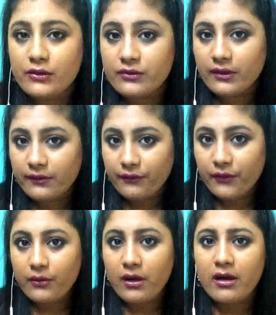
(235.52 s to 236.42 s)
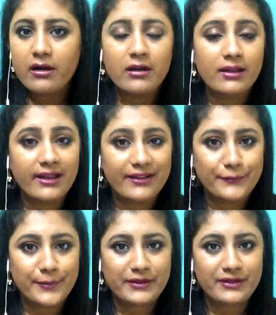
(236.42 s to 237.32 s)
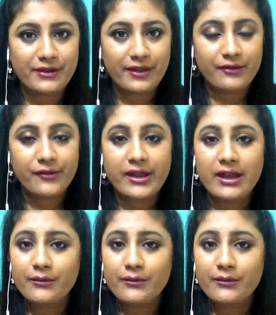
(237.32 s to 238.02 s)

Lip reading: So if you are a life path 33,